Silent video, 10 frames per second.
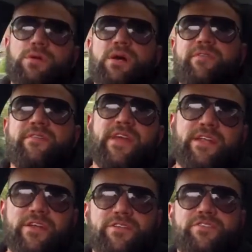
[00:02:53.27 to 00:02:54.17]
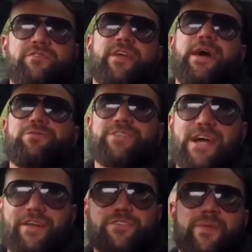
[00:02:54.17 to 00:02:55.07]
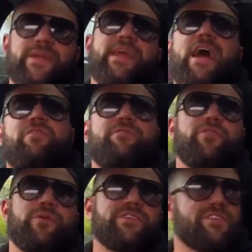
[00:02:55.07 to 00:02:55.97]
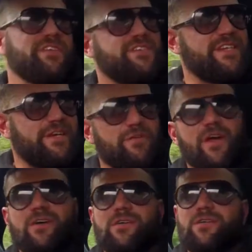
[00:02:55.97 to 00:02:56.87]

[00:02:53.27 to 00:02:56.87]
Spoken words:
I think the elegance of the outside has been carried through into the interior.